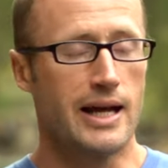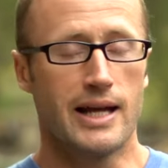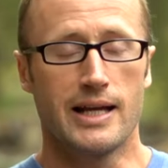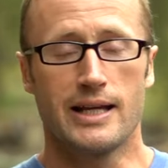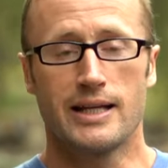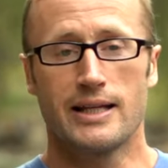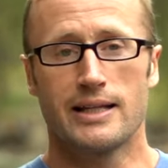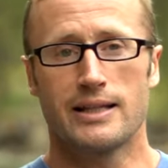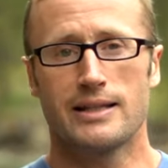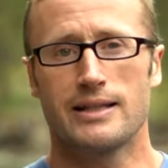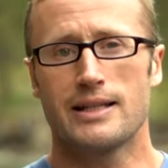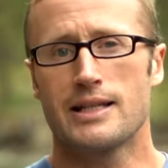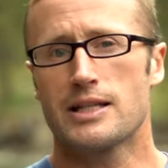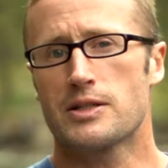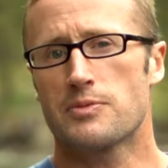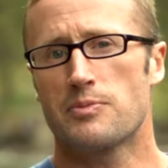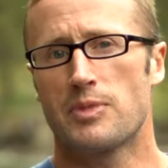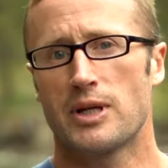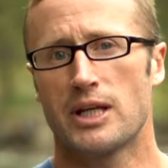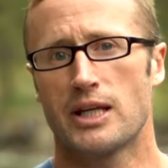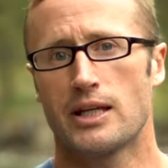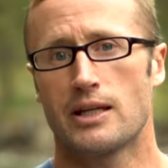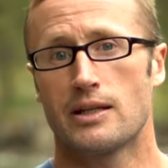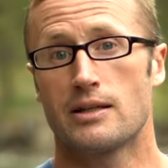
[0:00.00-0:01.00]
And this
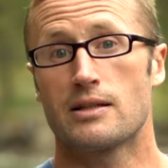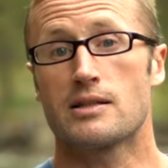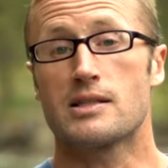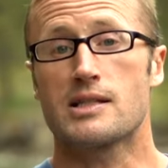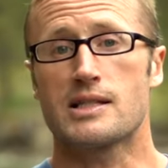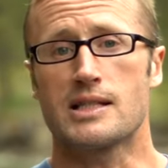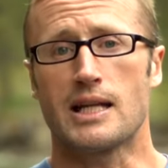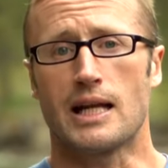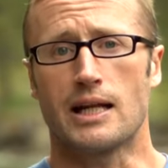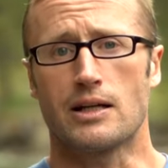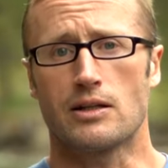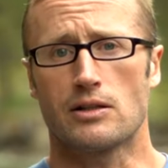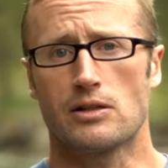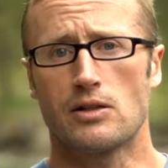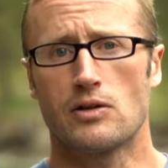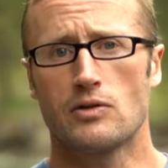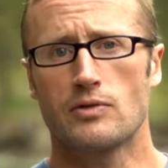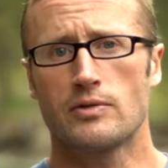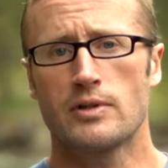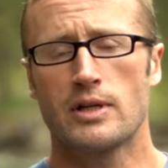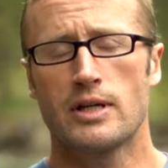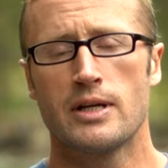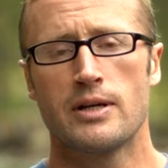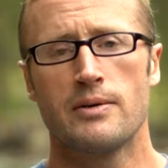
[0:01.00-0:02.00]
being
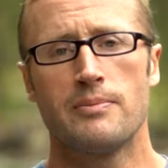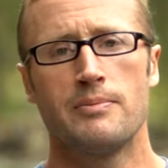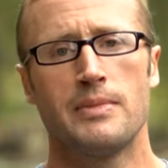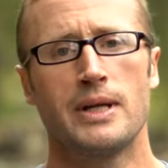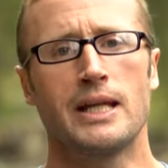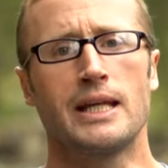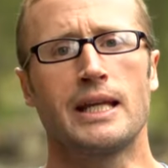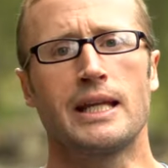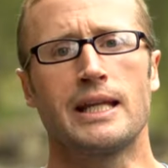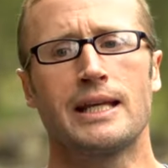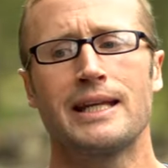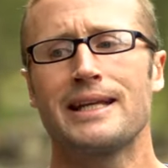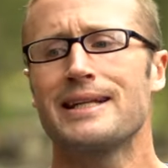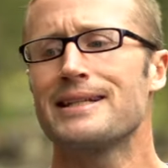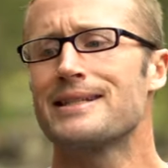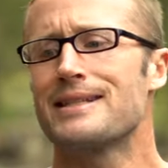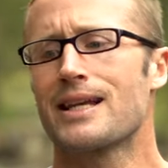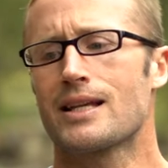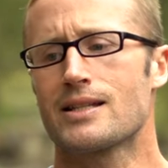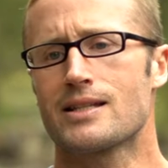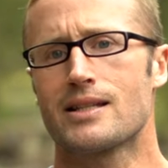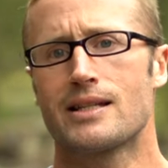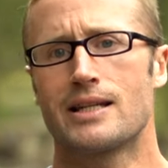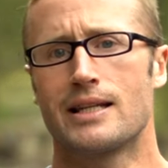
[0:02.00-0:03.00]
standalone, meaning it
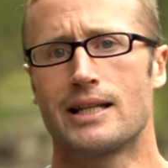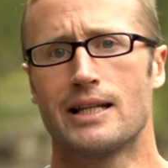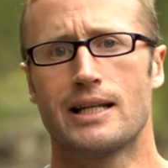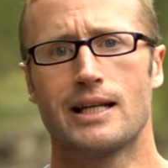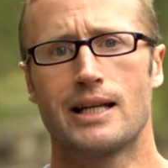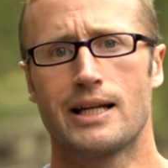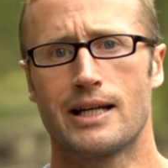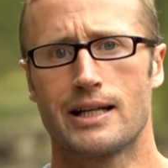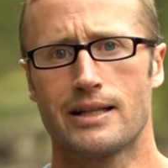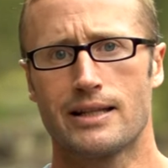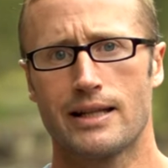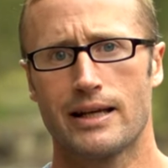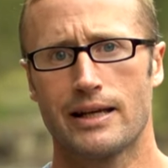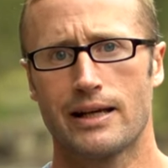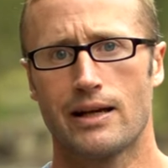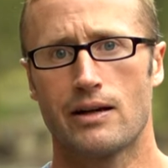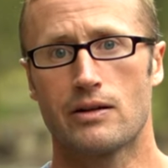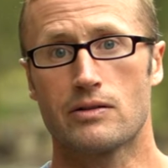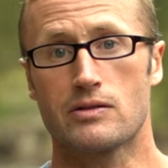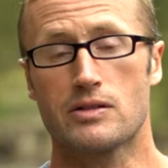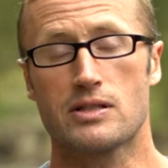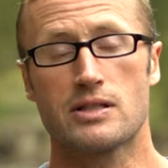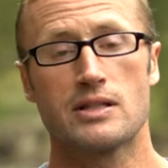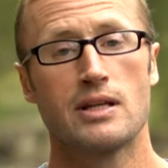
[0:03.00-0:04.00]
doesn't need anything
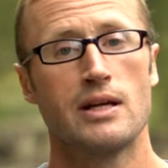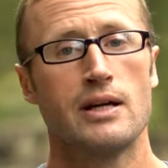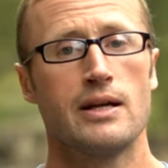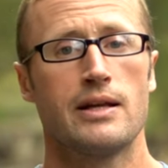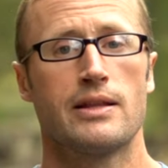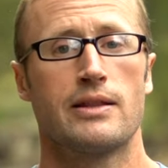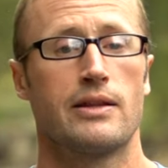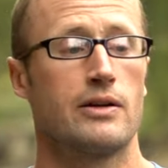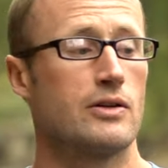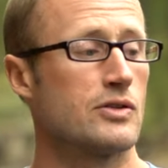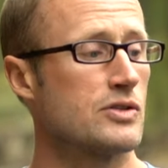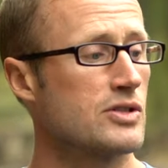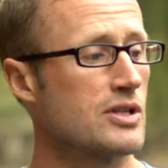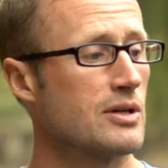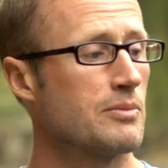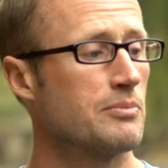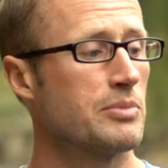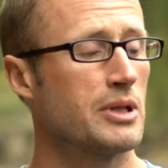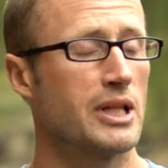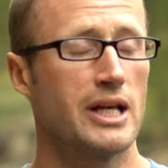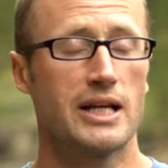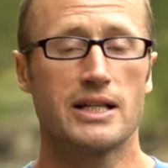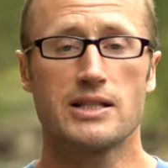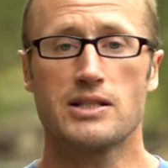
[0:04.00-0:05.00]
else. There are
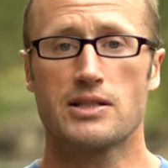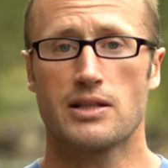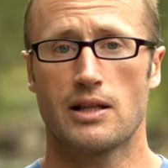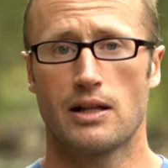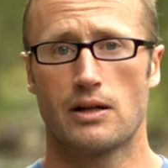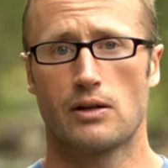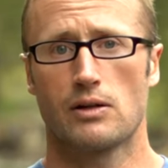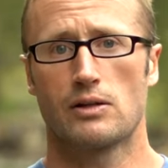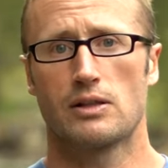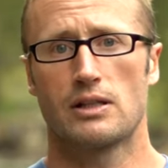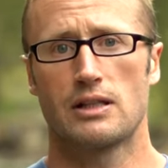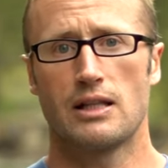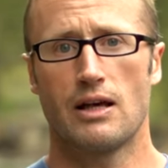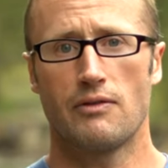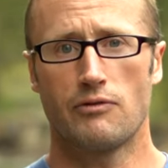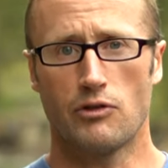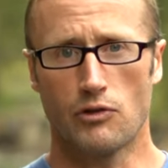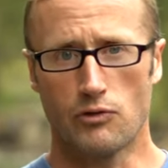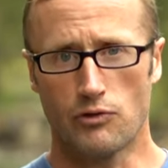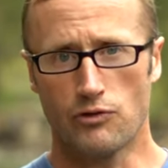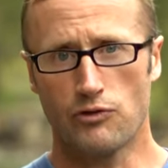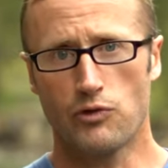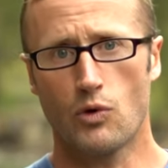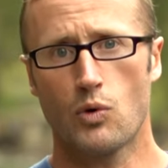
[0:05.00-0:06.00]
some plates that are
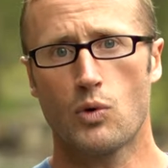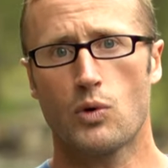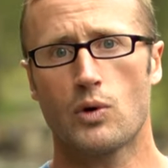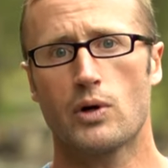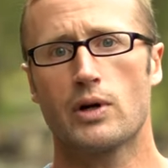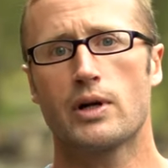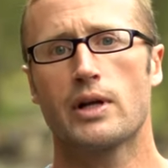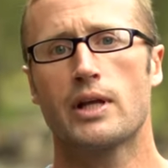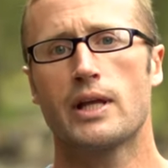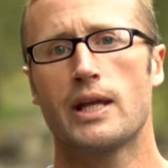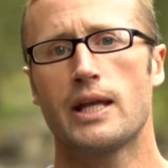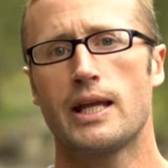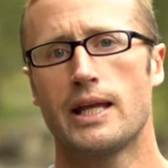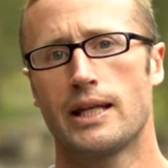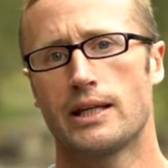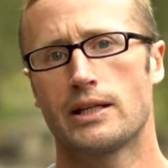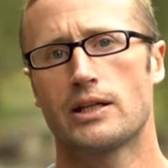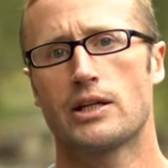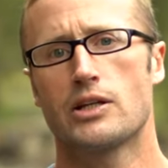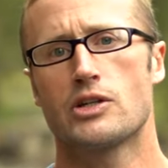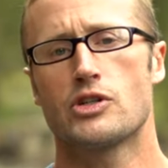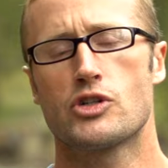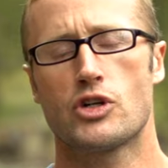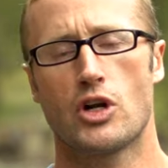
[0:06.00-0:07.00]
level 4
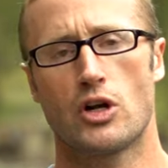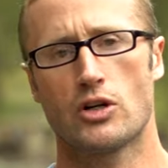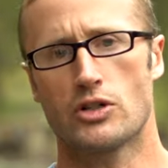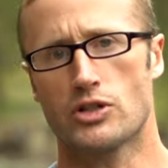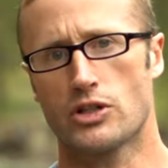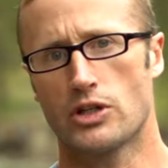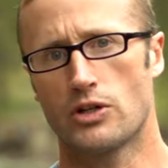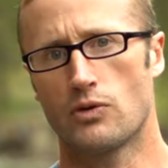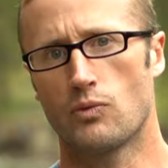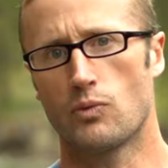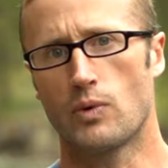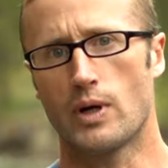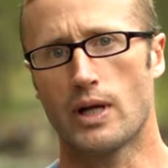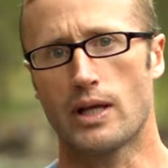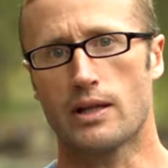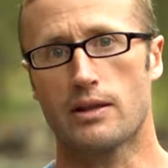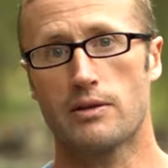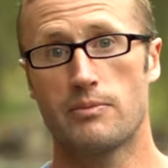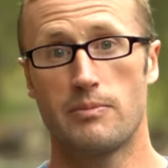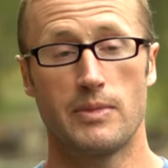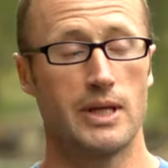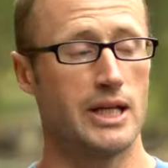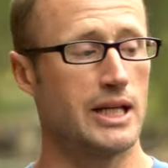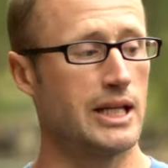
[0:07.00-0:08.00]
in conjunction
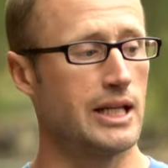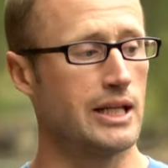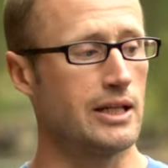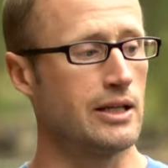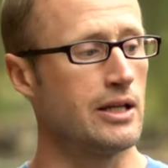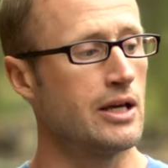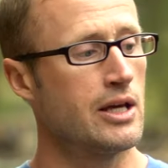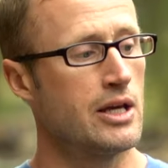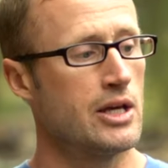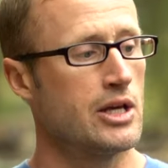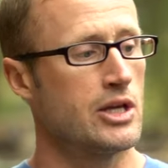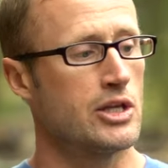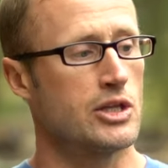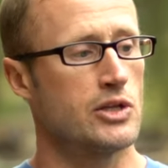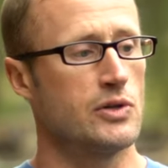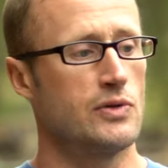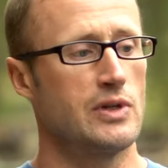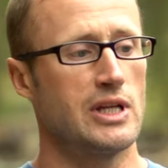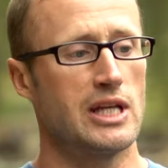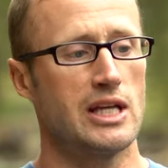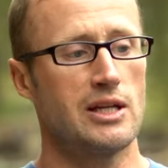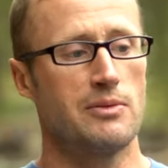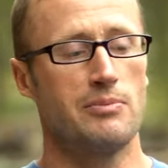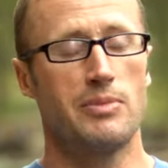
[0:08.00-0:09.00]
with, meaning
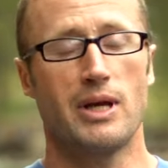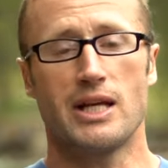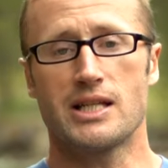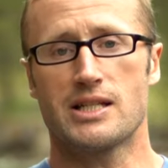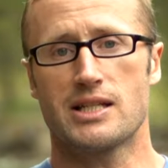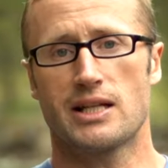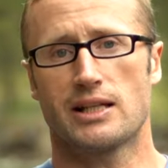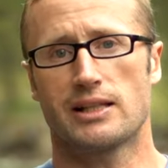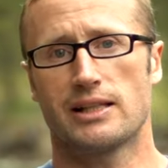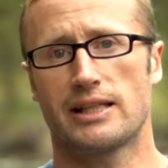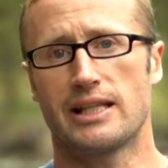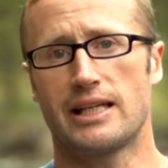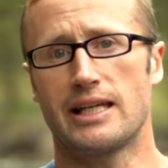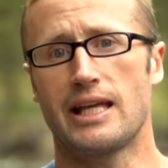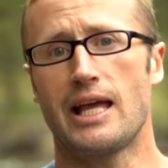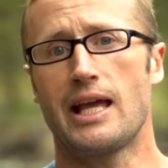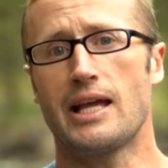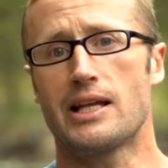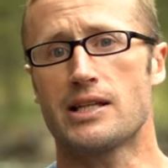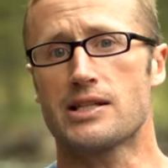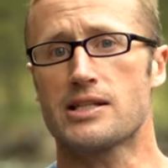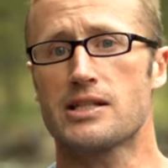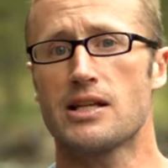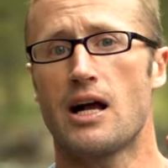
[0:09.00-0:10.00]
you need basically
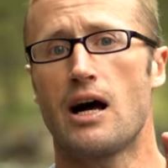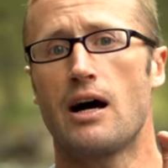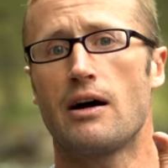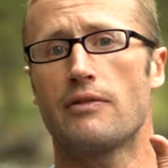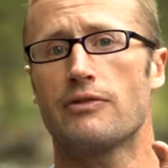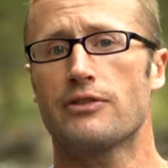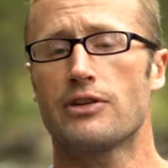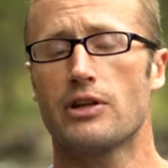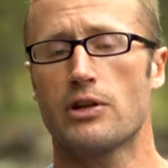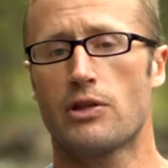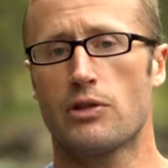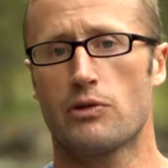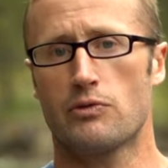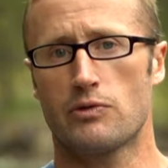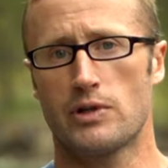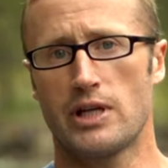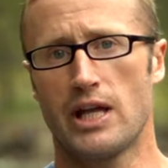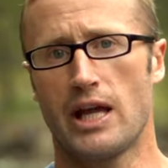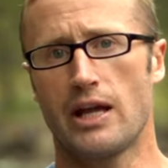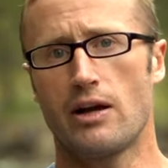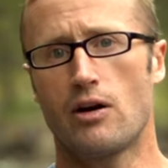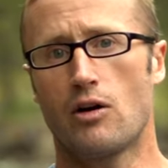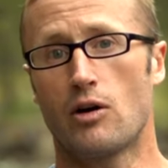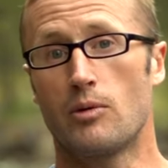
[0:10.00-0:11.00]
a soft
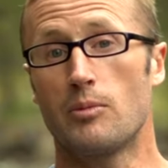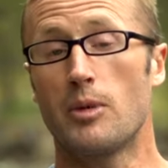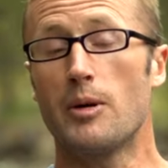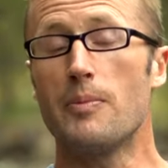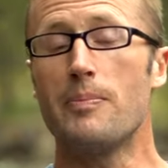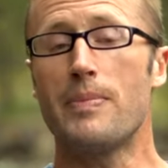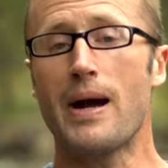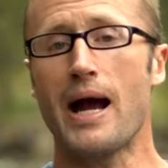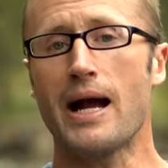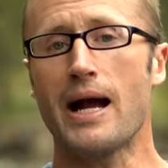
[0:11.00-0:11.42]
3A armor